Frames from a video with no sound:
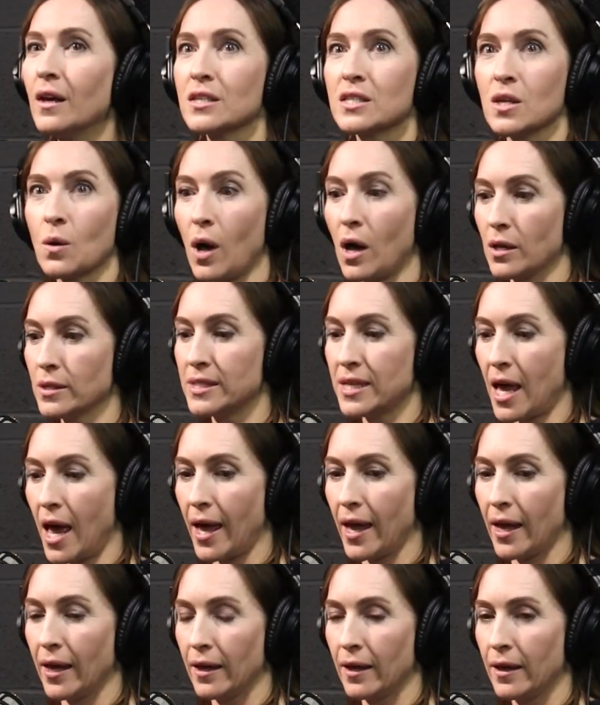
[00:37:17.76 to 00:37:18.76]
So I'll
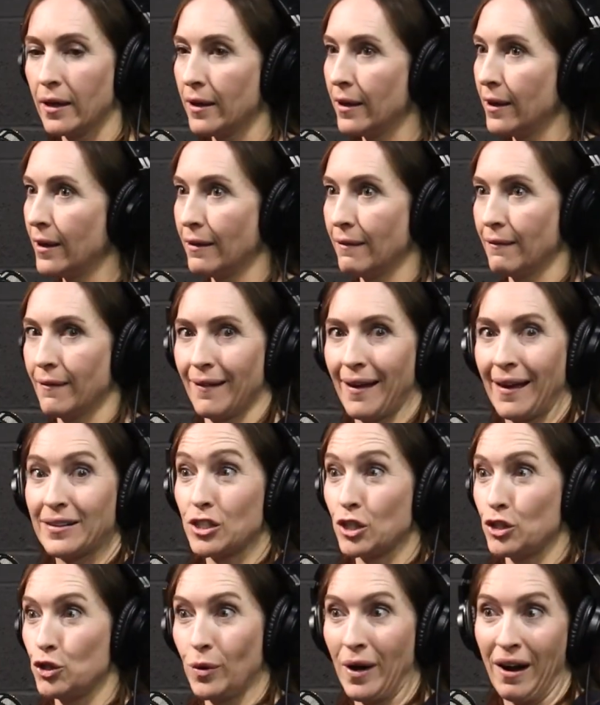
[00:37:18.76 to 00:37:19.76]
say,
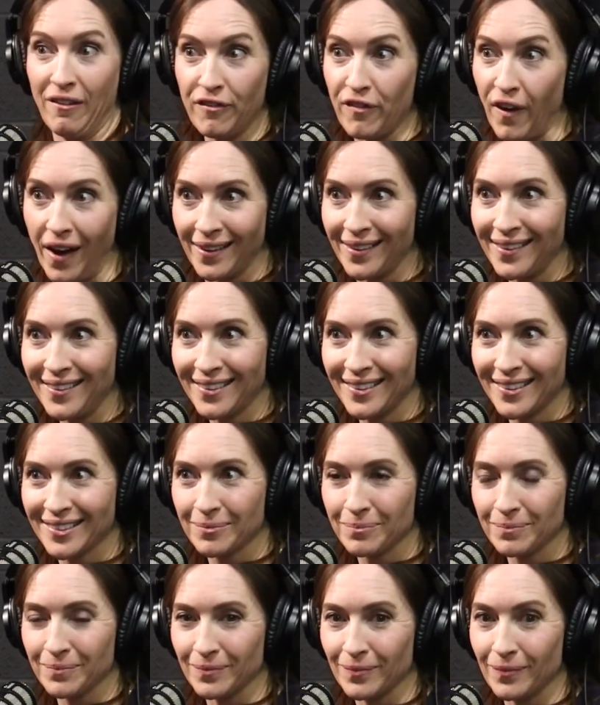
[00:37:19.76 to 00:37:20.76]
did you have
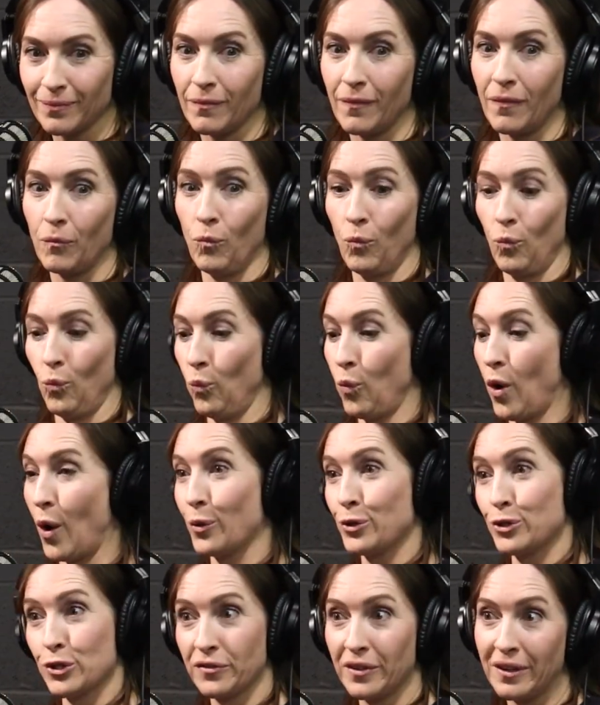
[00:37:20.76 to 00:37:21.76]
fun? What
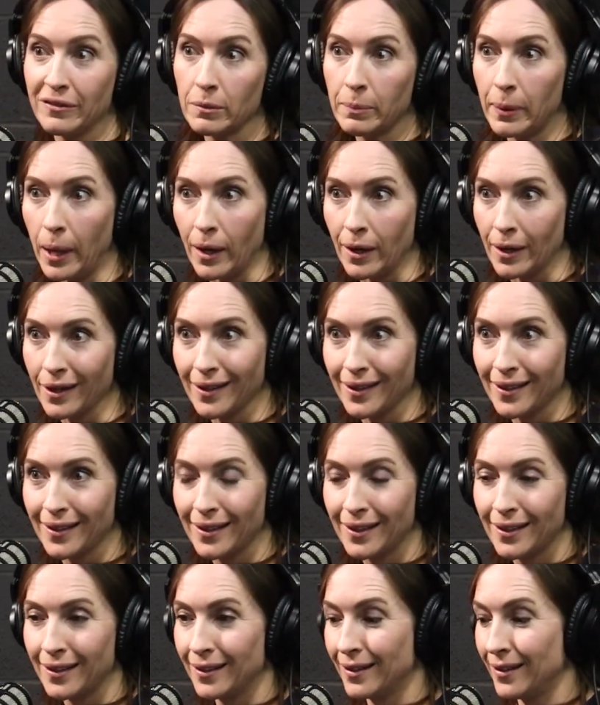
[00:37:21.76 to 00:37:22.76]
was your favorite part?
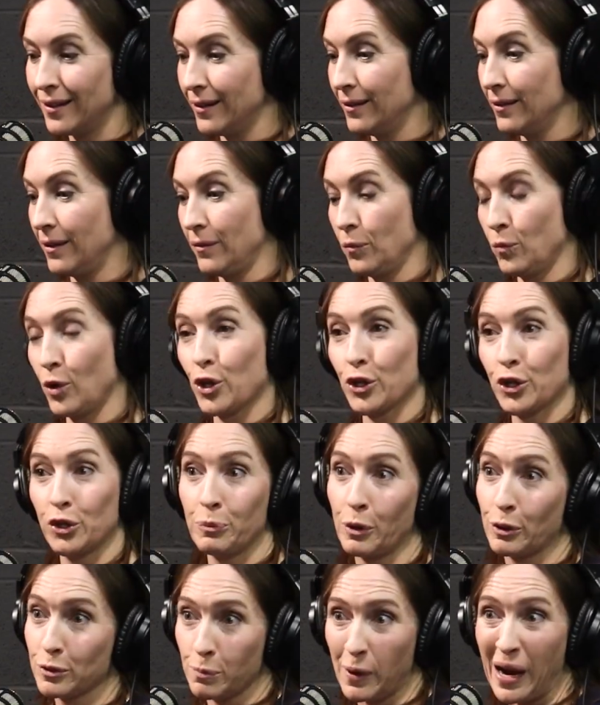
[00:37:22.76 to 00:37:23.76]
What are you
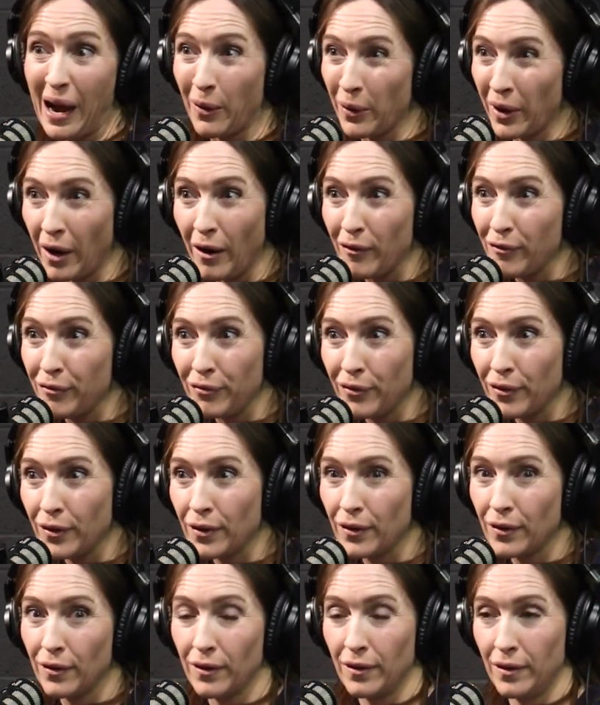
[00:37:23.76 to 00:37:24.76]
most proud of?
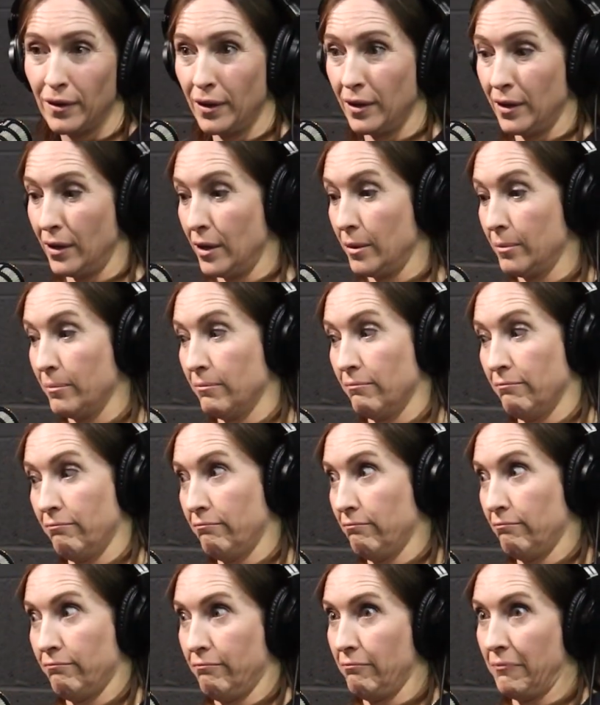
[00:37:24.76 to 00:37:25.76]

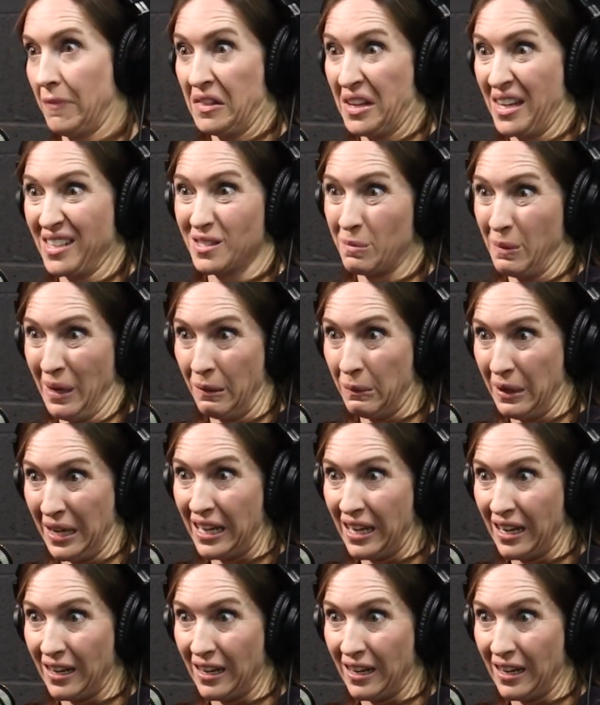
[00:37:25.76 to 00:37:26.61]
And that's about it.